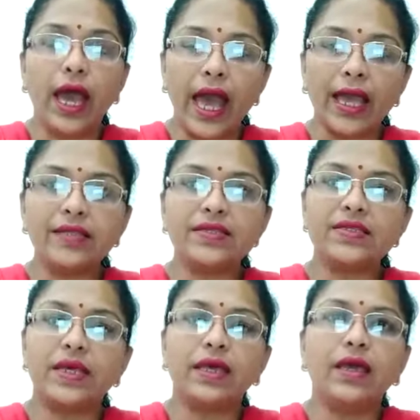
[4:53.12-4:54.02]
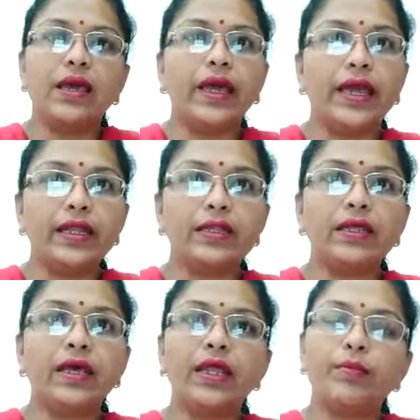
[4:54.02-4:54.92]
and say
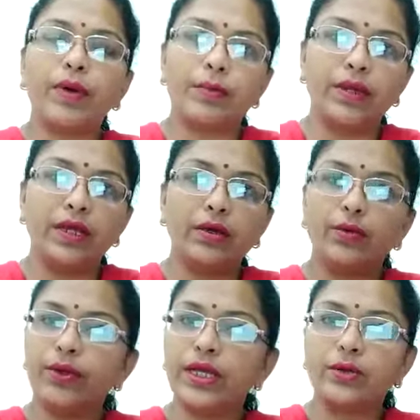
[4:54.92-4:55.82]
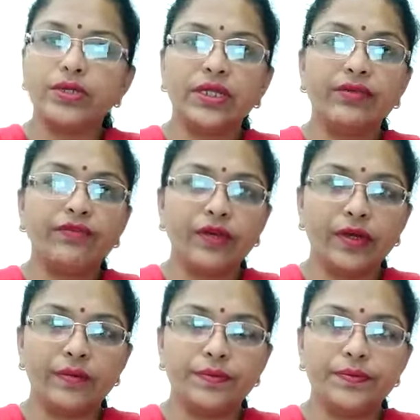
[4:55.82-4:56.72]
anything in public without any fear.
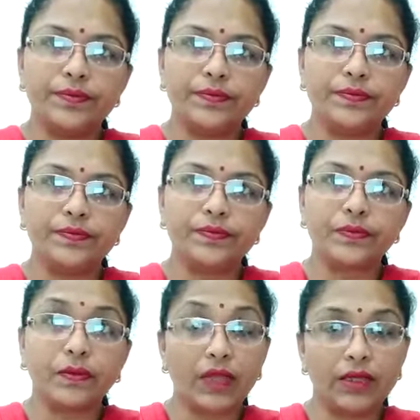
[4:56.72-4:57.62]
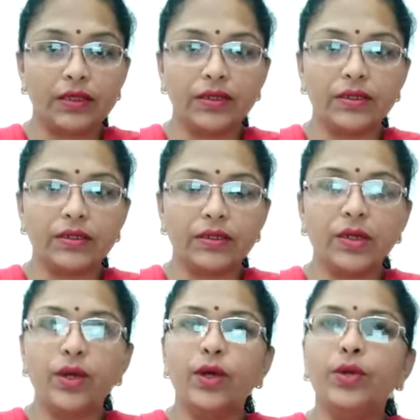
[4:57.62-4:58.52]
Third,
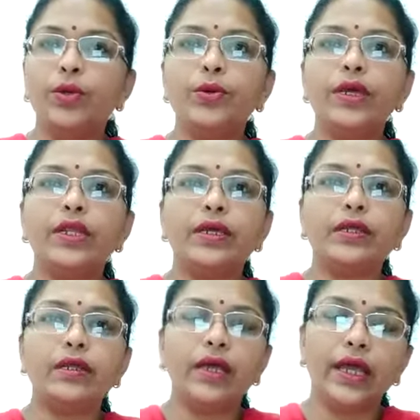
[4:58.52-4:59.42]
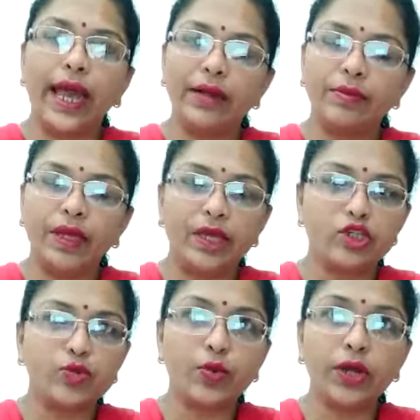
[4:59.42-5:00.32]
No Indian can be
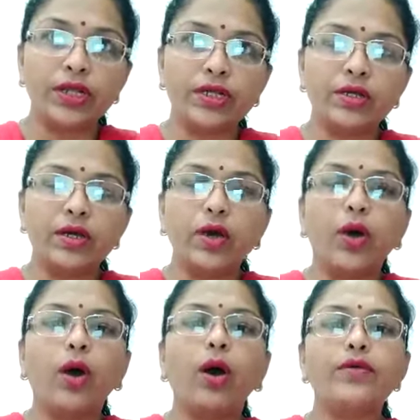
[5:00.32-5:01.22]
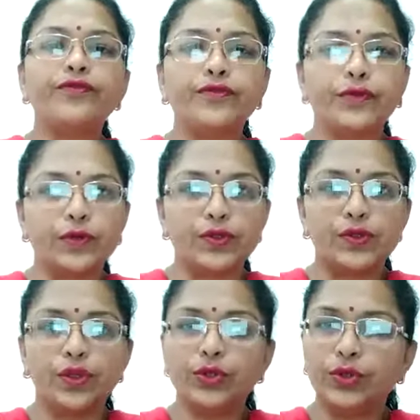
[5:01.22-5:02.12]
exploited or forced
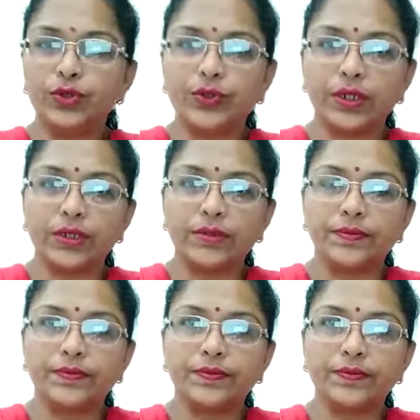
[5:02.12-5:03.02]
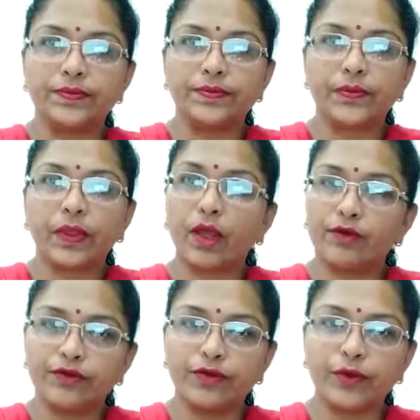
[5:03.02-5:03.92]
to work.
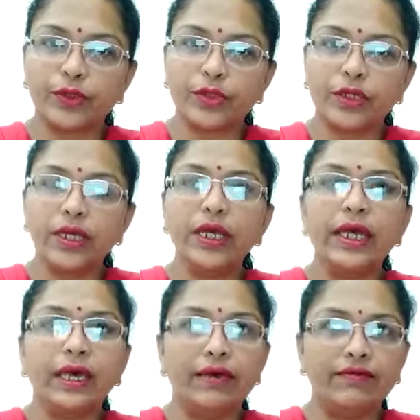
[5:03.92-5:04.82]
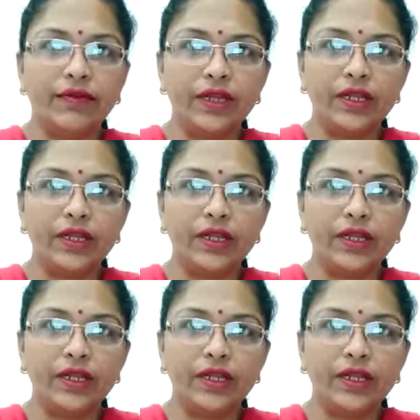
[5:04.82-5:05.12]
Fourth, every